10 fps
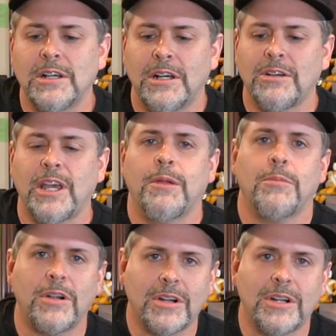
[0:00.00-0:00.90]
Okay,
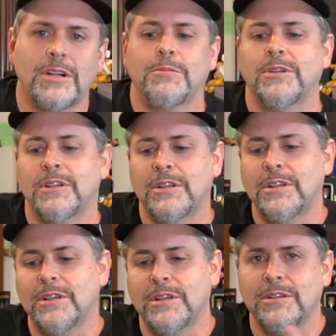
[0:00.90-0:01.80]
Mark Herman,
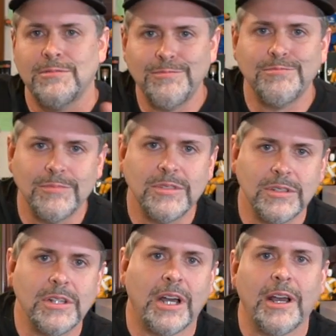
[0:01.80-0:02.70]

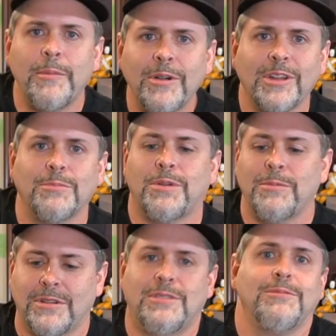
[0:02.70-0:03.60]
I'm already probably